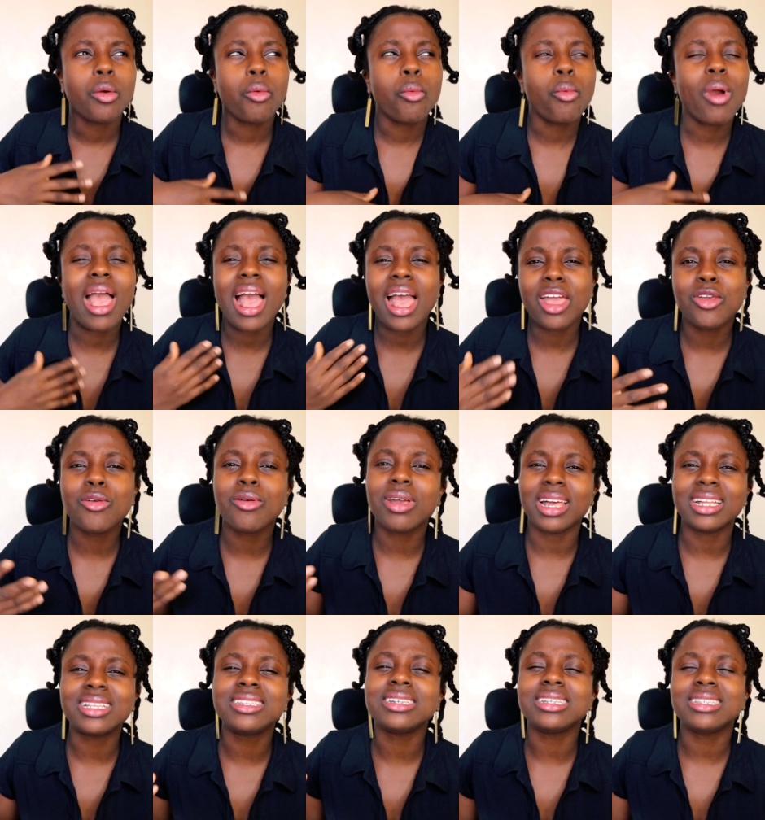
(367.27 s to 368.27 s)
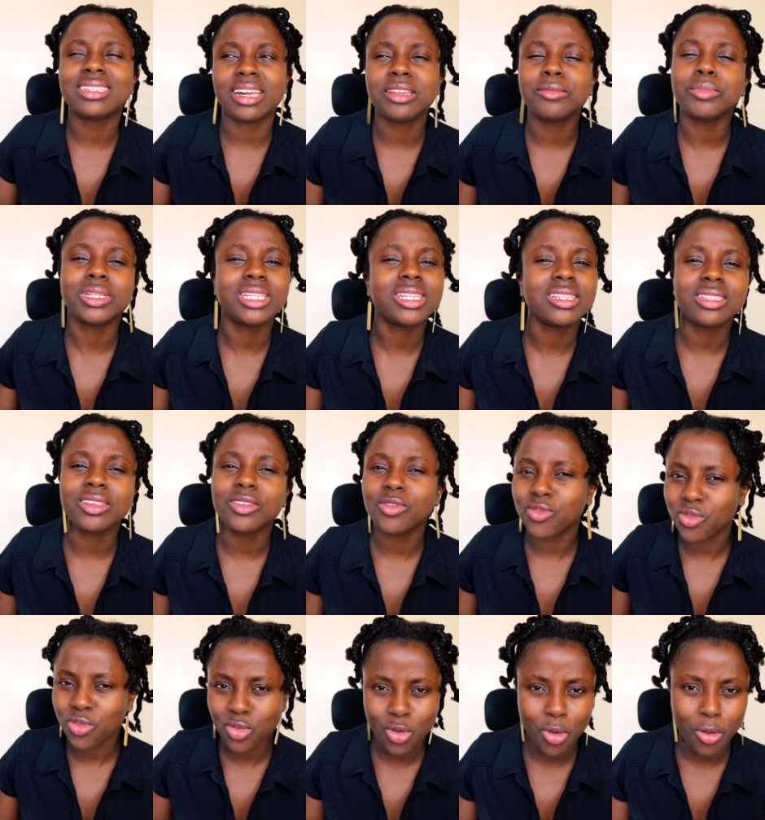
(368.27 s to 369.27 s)
where are you getting 10 btc
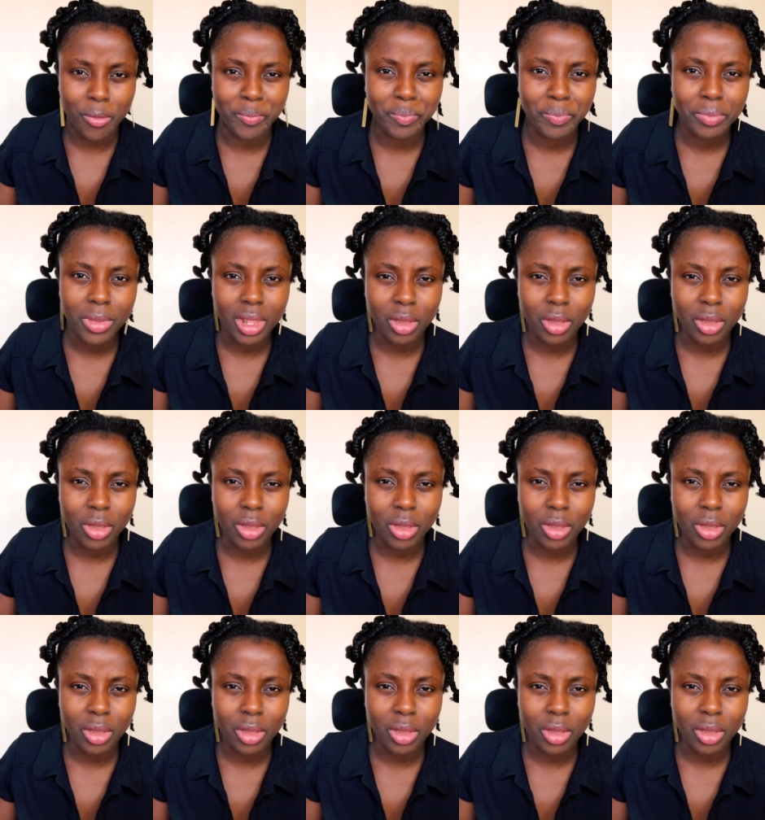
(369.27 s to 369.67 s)
from